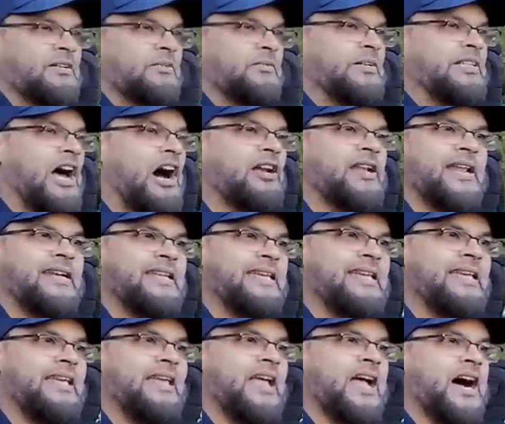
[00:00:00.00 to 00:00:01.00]
without
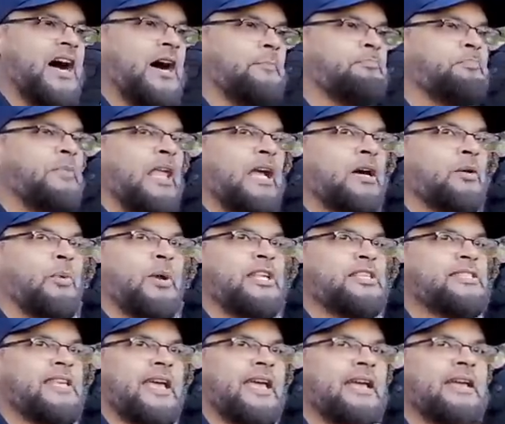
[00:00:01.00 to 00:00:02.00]
any, uh, what do
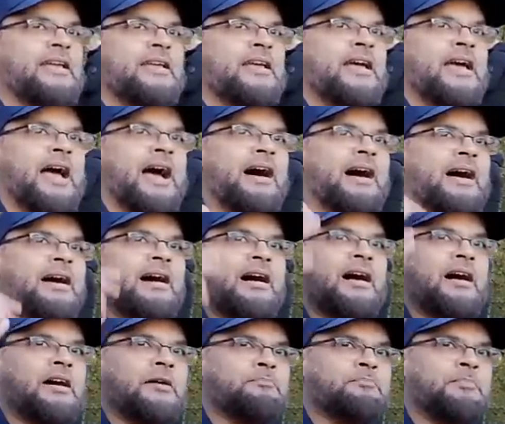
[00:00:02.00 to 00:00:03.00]
you say, uh,
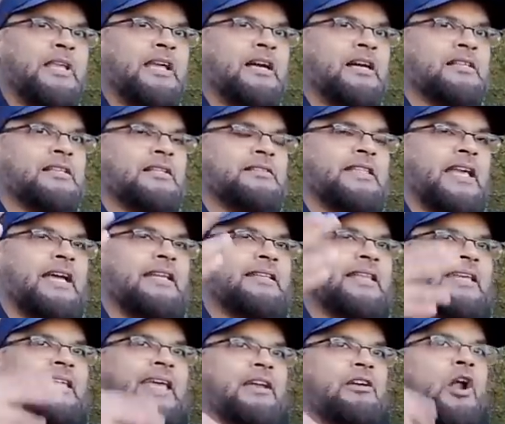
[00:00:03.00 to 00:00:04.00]
uh, they,
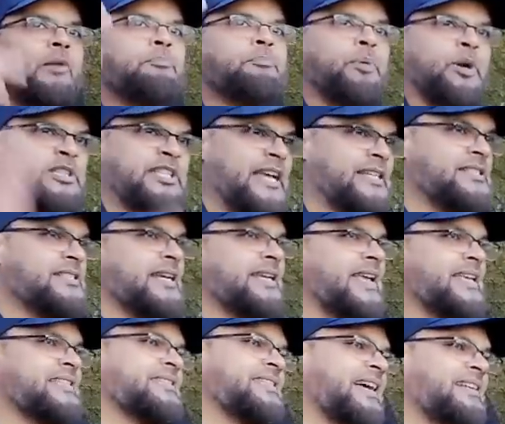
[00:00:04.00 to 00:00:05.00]
they cannot protest
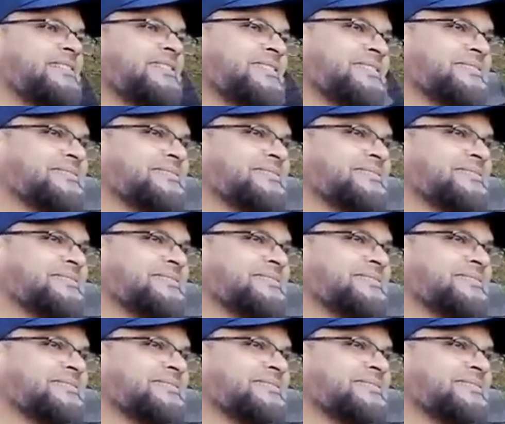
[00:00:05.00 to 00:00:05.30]
against that.